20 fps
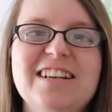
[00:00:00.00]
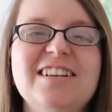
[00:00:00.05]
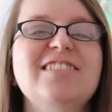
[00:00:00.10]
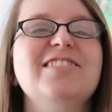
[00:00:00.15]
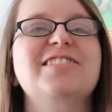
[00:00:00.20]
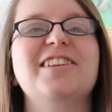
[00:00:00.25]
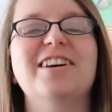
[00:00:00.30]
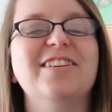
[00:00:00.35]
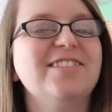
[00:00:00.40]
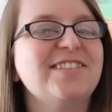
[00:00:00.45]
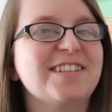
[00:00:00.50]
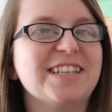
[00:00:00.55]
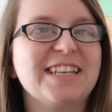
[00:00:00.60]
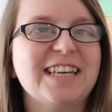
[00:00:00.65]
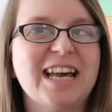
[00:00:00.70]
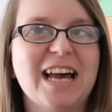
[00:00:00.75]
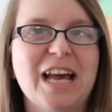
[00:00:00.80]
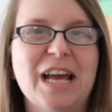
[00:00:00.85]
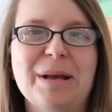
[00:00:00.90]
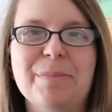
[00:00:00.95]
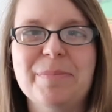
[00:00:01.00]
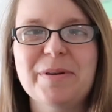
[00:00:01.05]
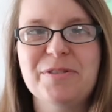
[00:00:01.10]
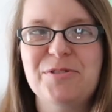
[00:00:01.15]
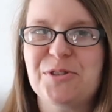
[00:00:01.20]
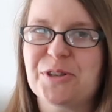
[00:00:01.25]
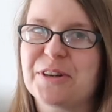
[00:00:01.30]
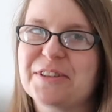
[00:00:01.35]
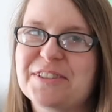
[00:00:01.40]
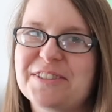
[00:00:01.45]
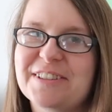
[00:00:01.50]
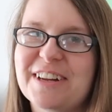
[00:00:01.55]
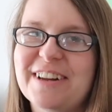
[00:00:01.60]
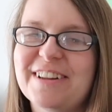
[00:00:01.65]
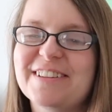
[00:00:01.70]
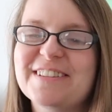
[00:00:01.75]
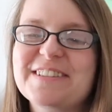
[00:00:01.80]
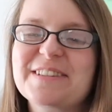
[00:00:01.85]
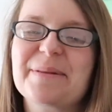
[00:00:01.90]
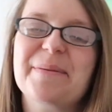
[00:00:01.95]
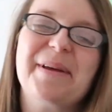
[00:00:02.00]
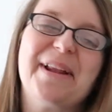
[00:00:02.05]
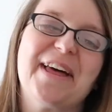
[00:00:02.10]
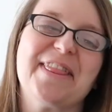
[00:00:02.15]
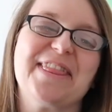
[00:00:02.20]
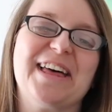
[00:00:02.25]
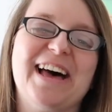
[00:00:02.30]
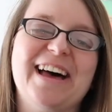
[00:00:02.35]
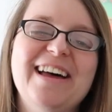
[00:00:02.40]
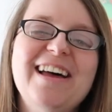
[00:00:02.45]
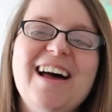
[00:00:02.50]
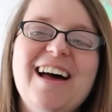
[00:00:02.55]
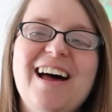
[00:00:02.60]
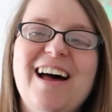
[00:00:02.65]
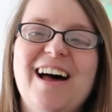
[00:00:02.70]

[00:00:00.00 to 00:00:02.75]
A little dancing game, but a just dance, something like that.